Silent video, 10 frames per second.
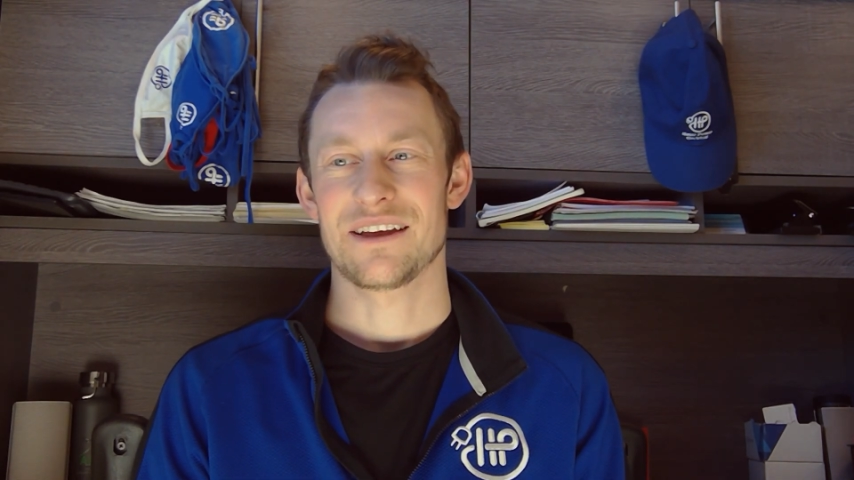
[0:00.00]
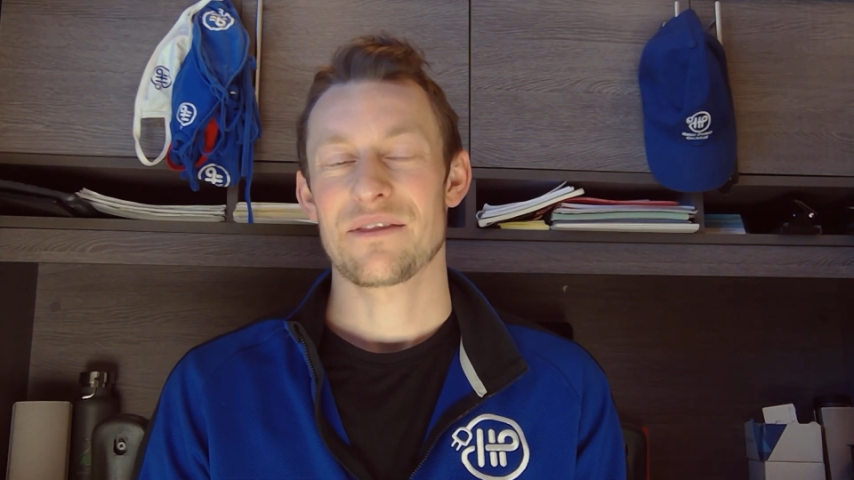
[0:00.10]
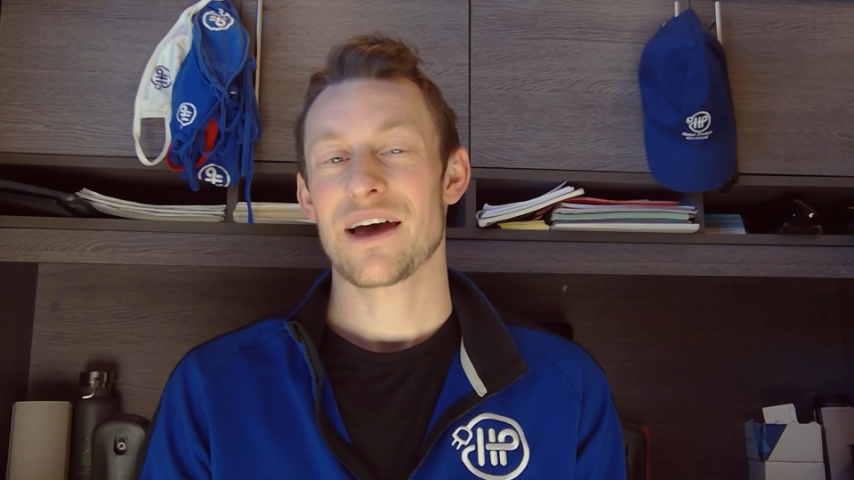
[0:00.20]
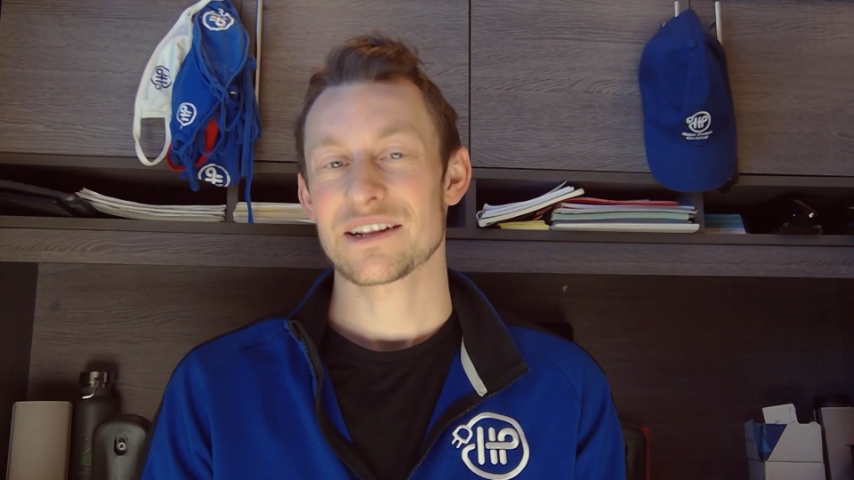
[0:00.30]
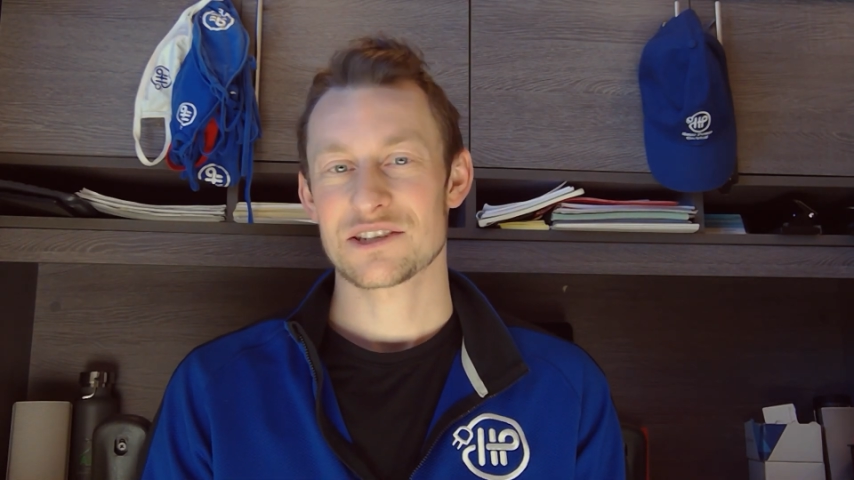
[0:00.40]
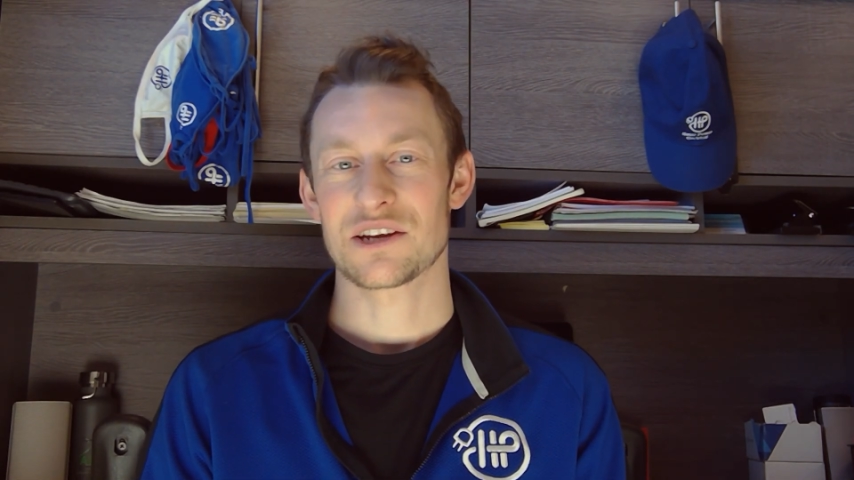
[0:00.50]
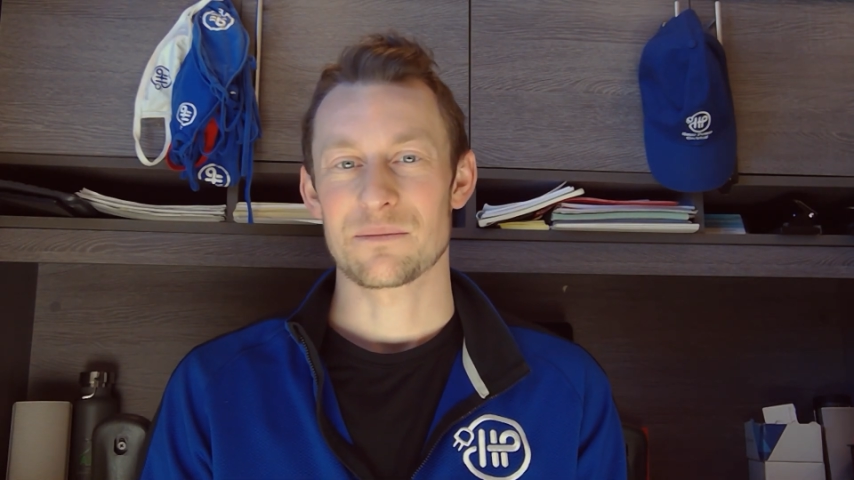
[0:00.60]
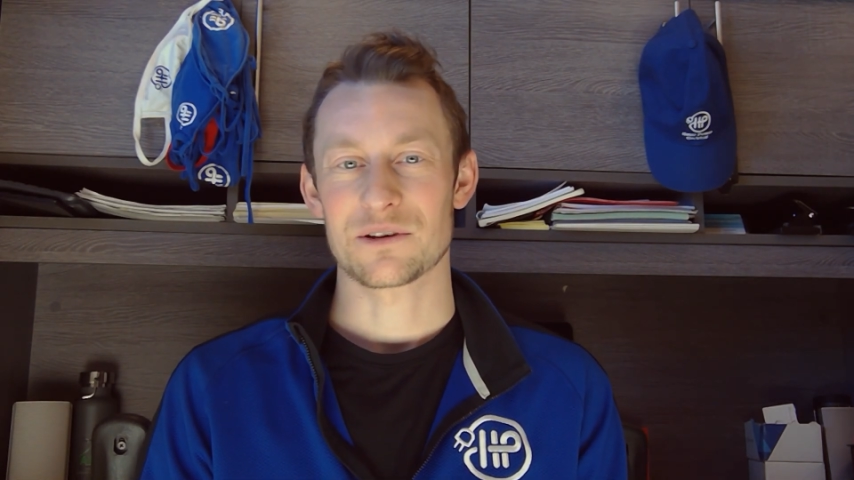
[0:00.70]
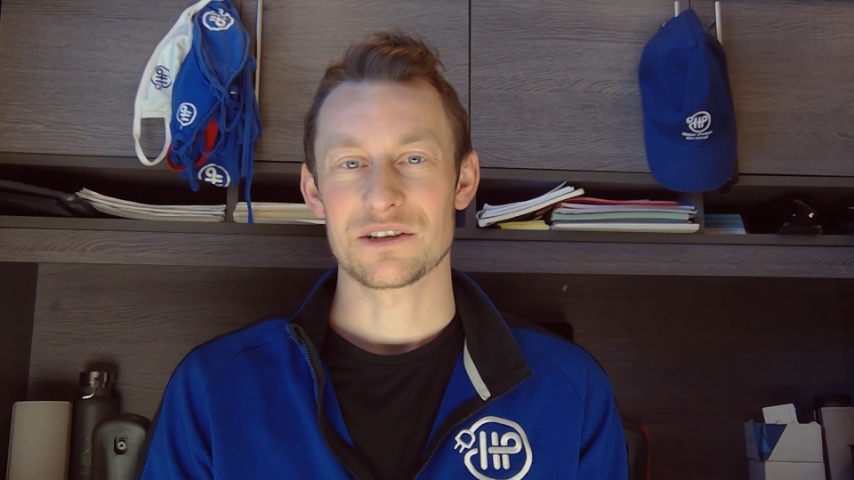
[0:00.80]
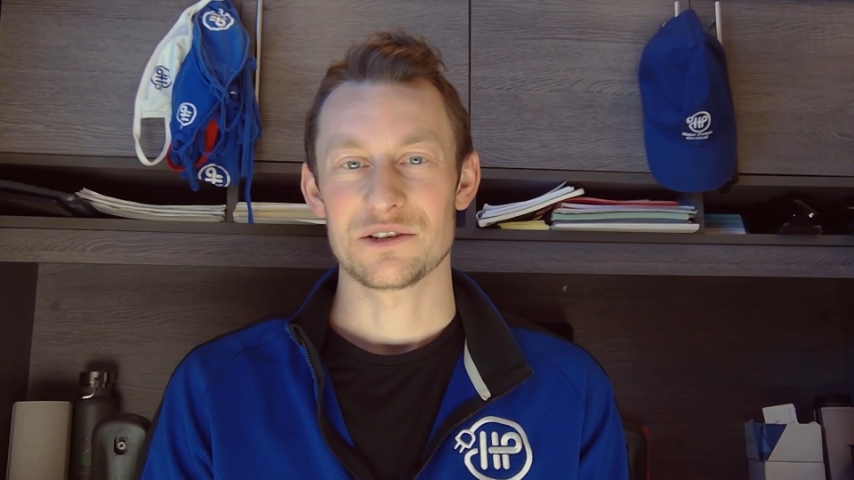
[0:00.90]
that's
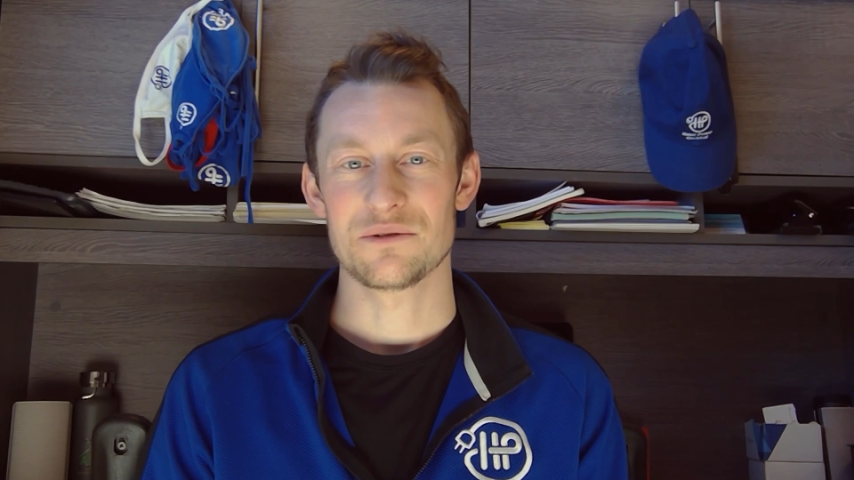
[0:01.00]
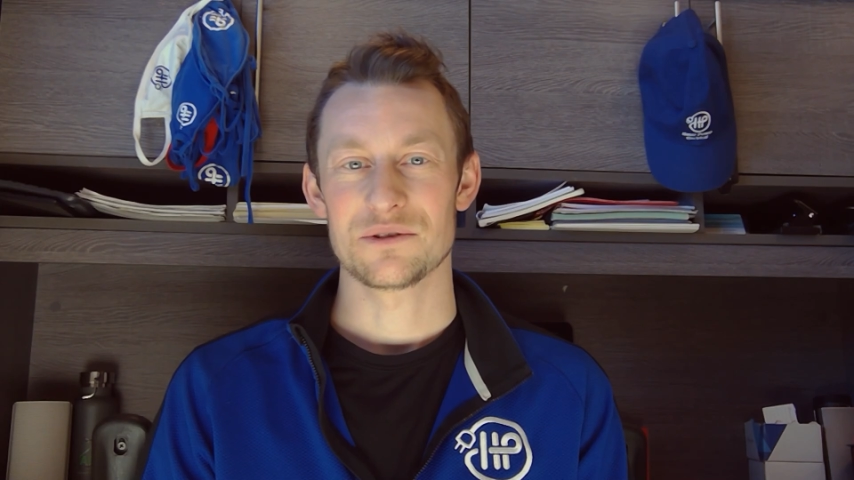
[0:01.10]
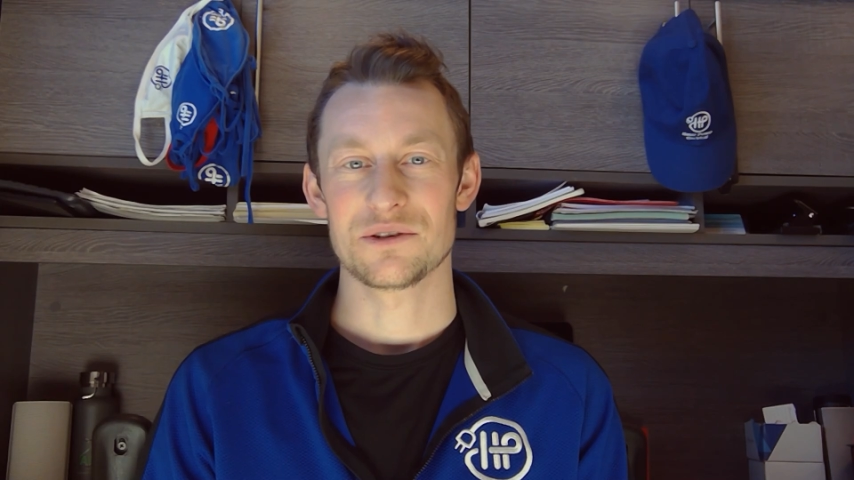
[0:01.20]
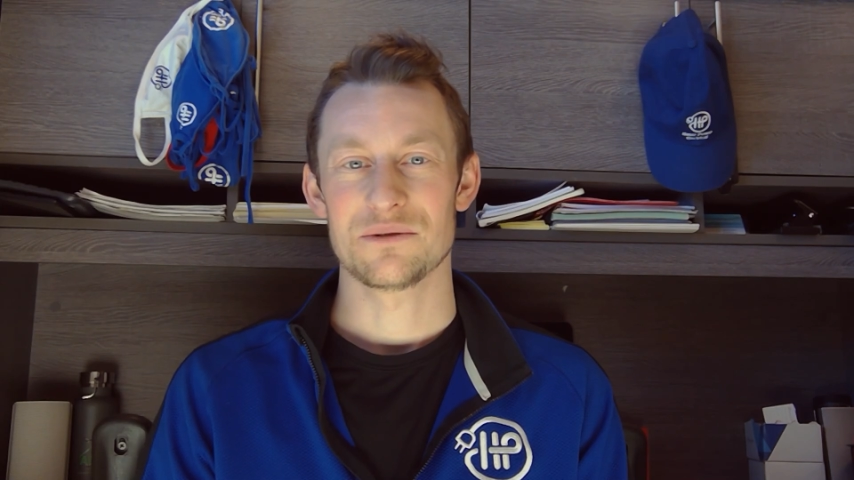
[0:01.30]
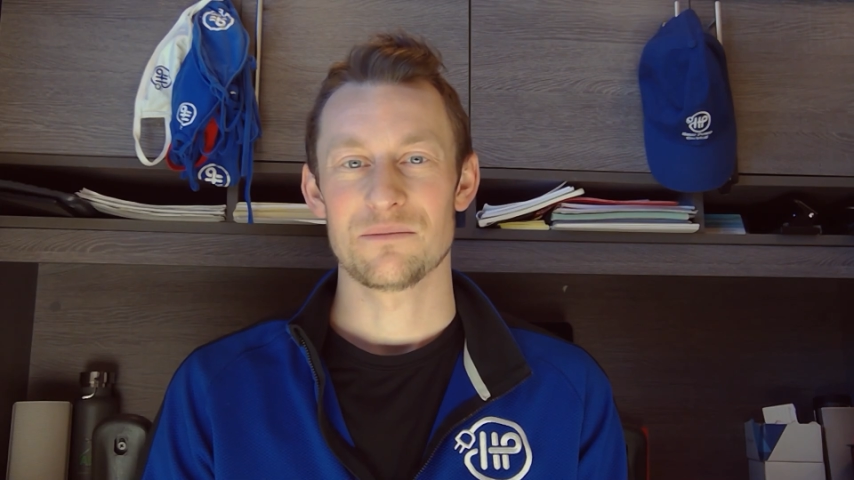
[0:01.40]
typically due to